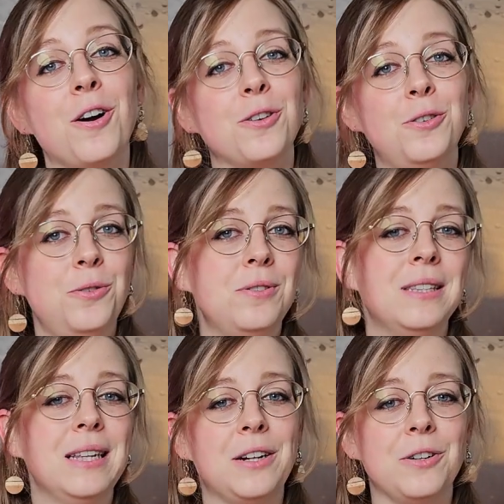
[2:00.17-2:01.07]
our
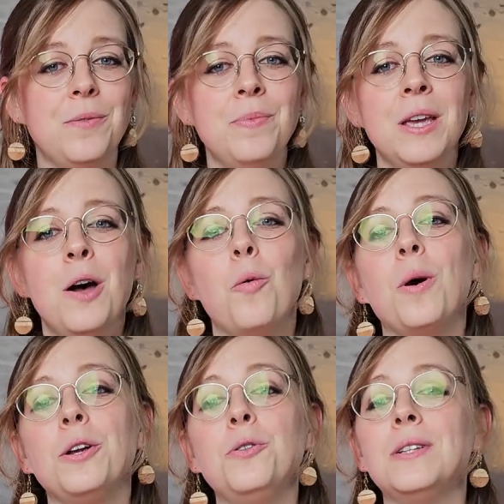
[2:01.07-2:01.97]
newsletter,
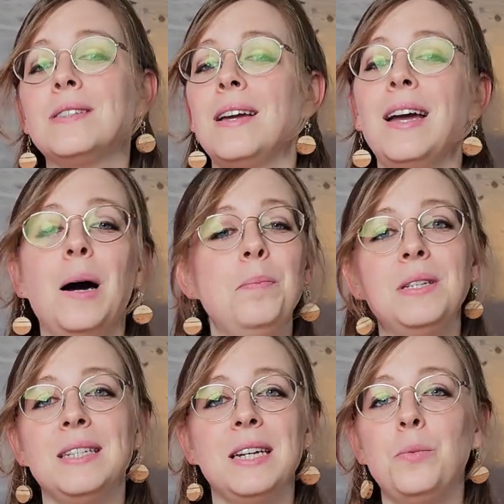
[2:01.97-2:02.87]
where you can stay up
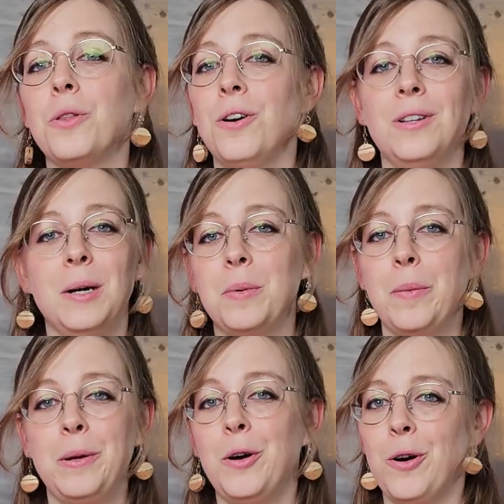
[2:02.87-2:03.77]
to date with all
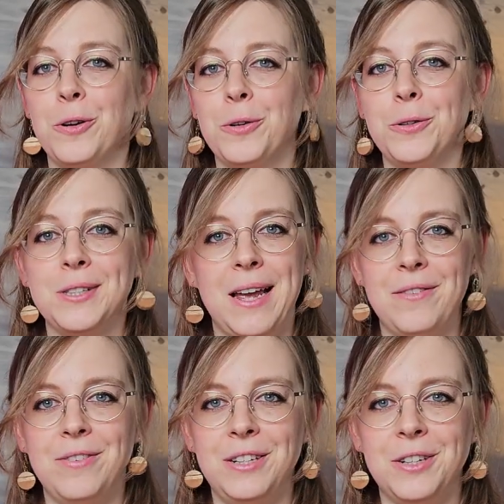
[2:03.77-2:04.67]
upcoming articles
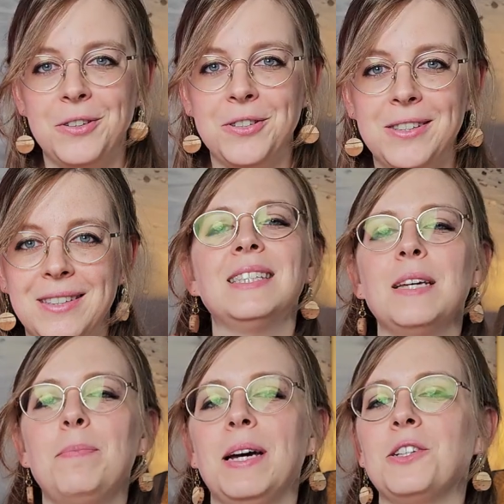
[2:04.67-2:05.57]
and videos. Let's
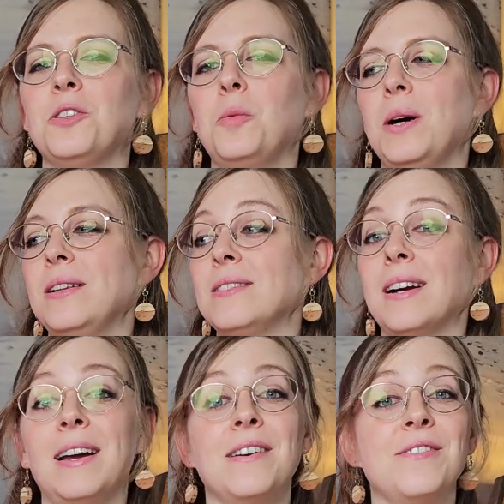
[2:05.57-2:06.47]
get back to the wines
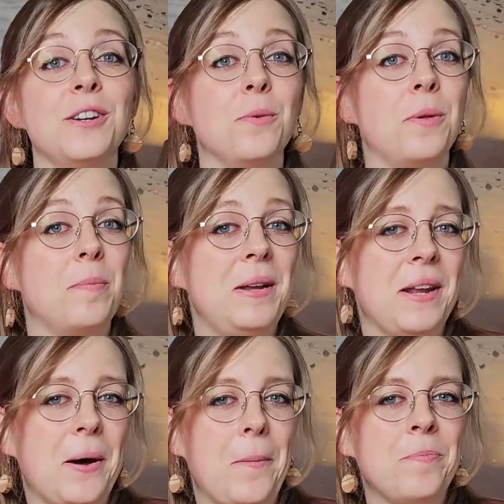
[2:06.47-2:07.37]
that I have here with me
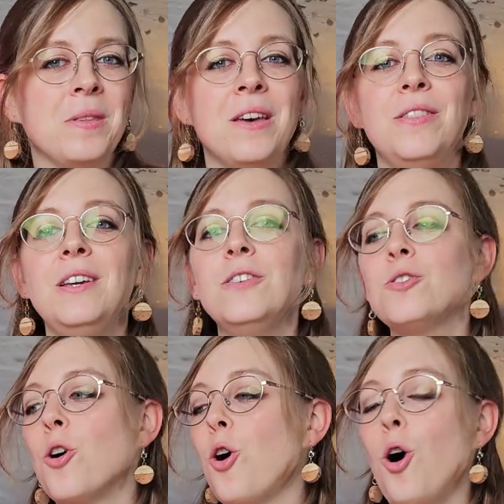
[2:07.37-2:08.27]
now. These
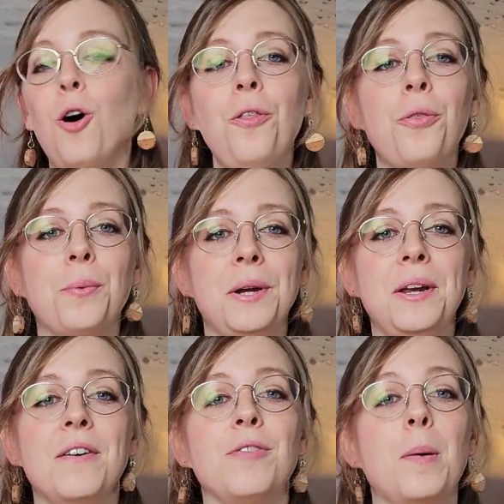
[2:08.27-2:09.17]
are all
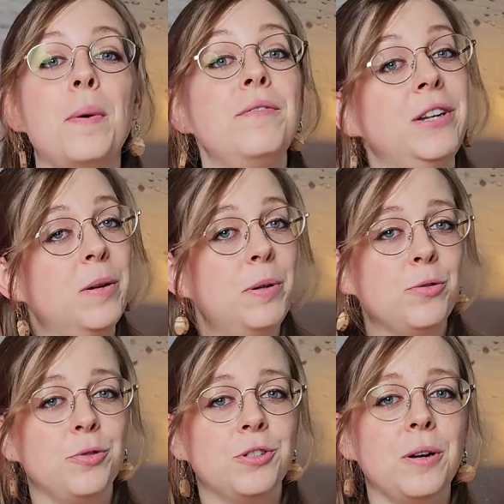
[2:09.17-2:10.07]
3 from Vigna
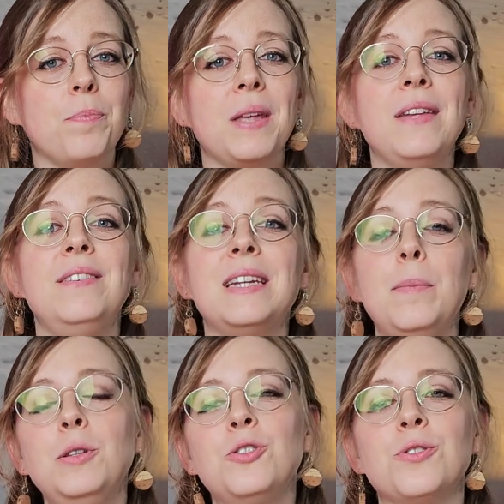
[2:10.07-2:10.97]
Petrussa and
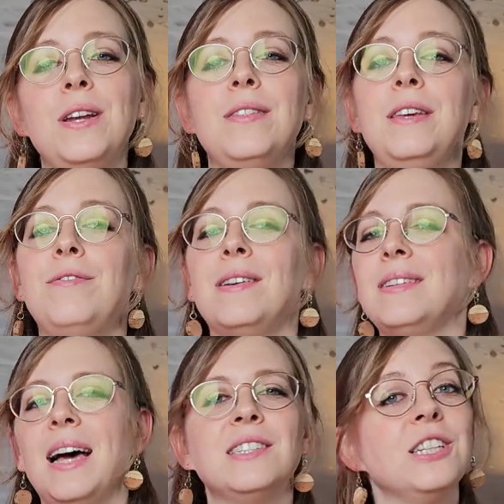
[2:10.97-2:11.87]
demonstrate the
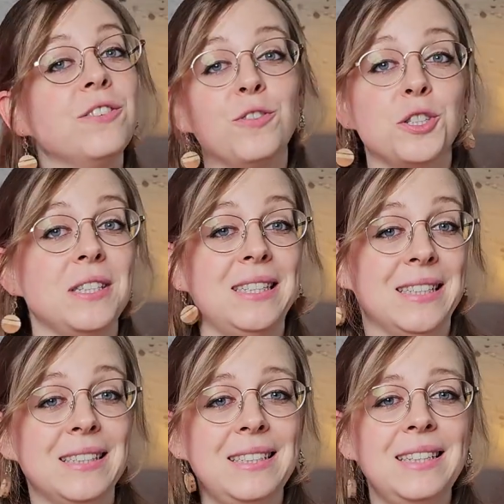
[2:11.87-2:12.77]
fantastic
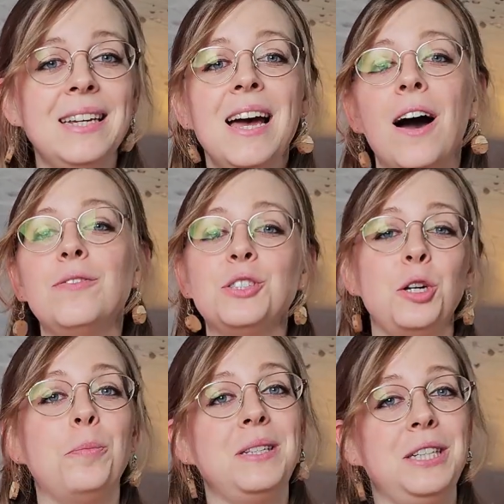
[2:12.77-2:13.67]
versatility of
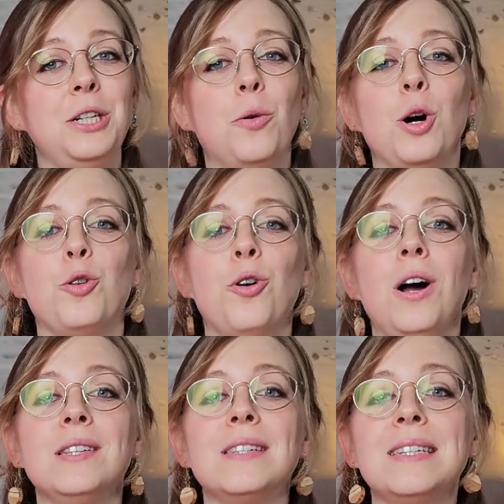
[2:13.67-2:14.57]
Schioppetino
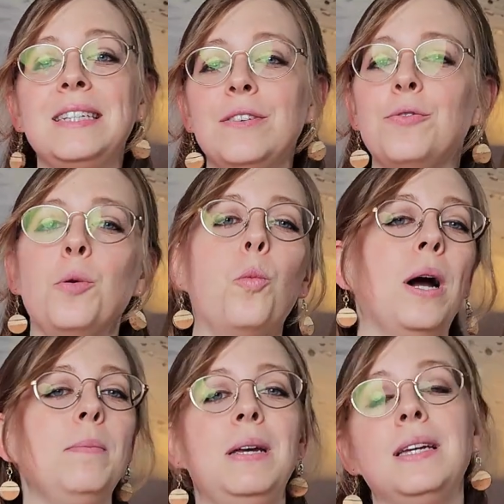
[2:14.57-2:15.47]
across different
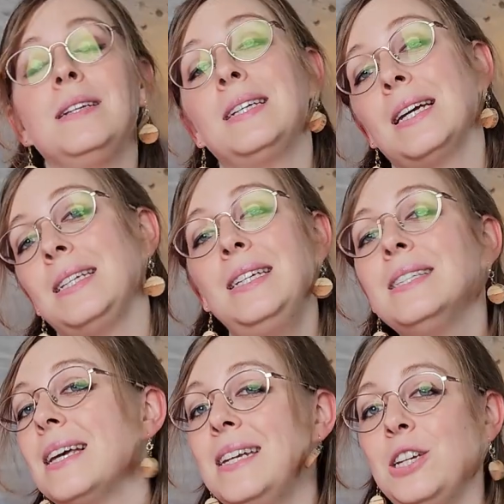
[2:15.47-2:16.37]
winemaking
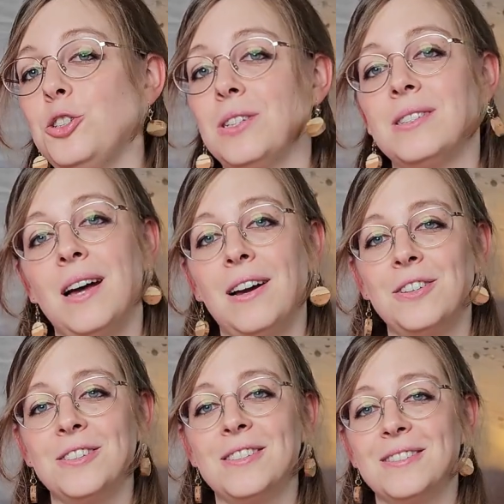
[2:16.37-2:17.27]
techniques and aging
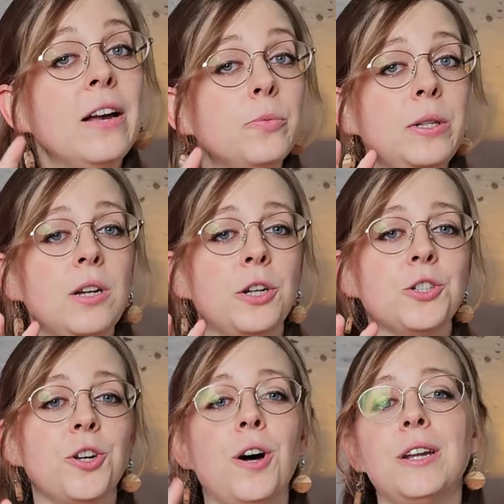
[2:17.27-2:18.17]
styles. As we
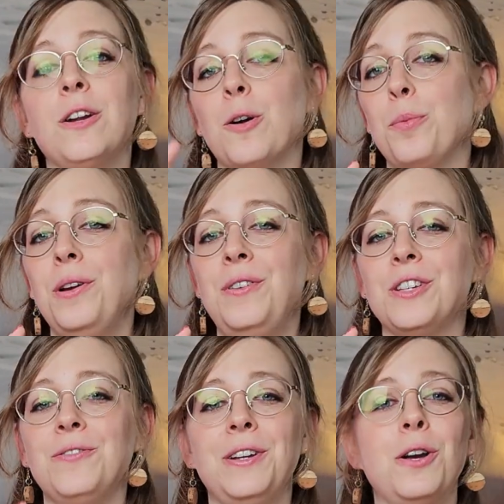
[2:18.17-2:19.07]
touched on in our
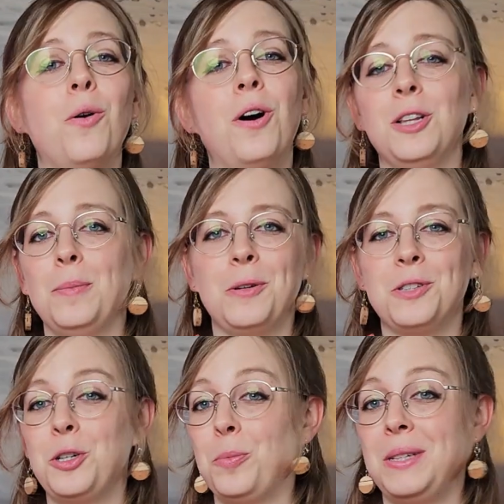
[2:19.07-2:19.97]
previous video all about
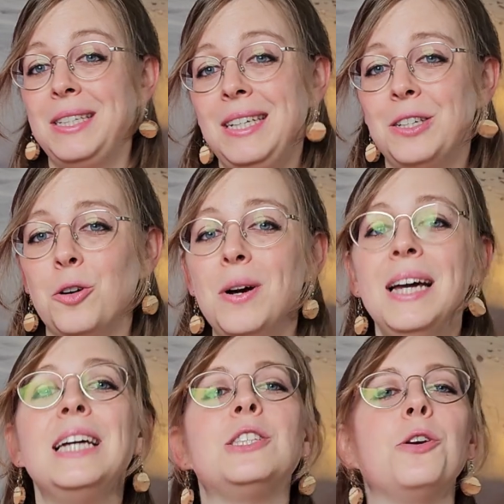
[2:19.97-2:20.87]
Schioppetino,
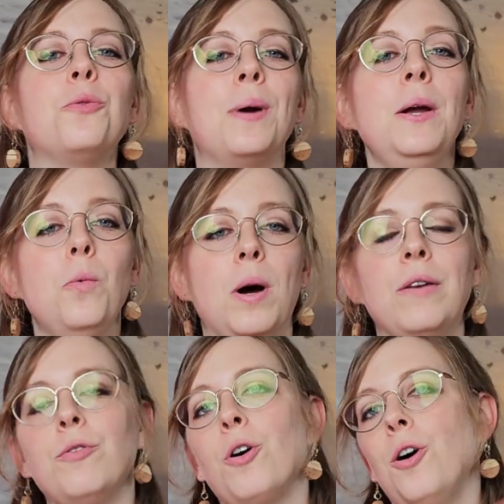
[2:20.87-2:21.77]
it's a great
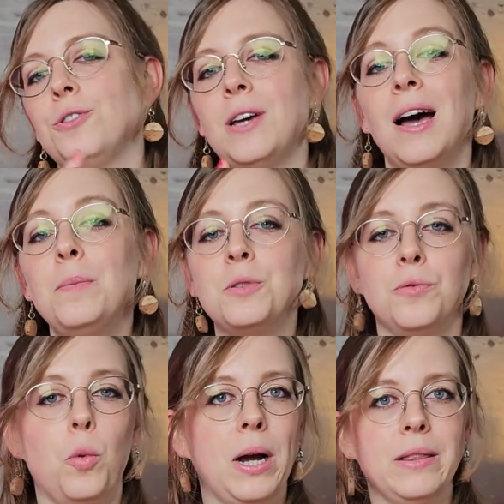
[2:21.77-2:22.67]
wine for all types
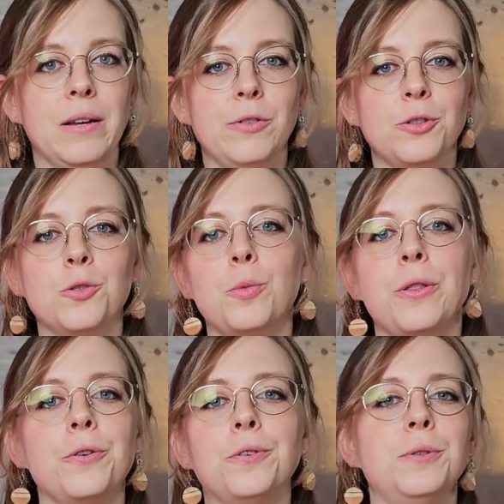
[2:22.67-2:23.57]
of wine lovers,
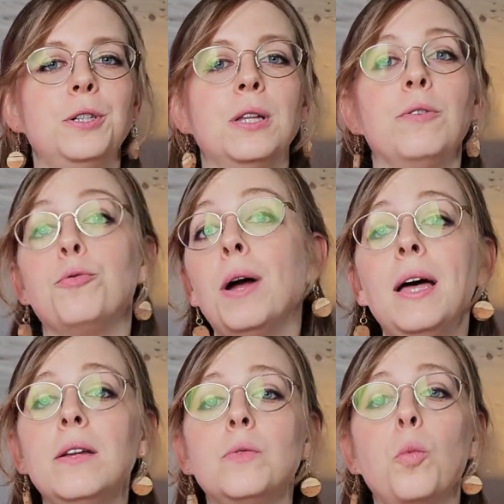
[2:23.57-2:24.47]
whether you love
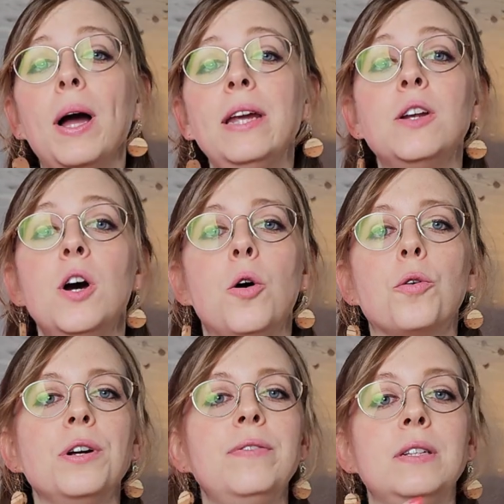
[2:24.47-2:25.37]
red, white,
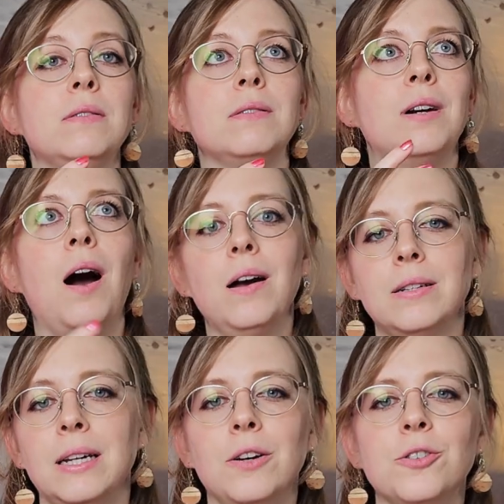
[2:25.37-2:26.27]
or even
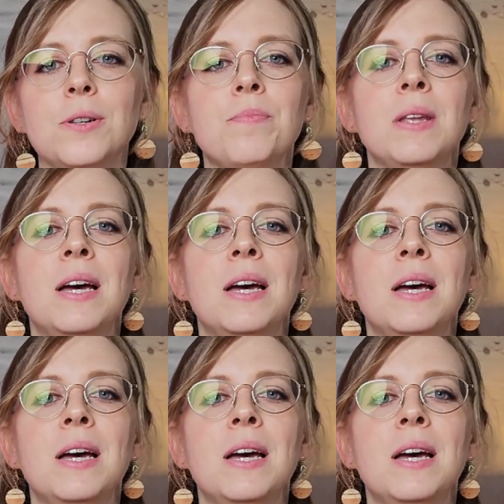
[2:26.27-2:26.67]
cocktails.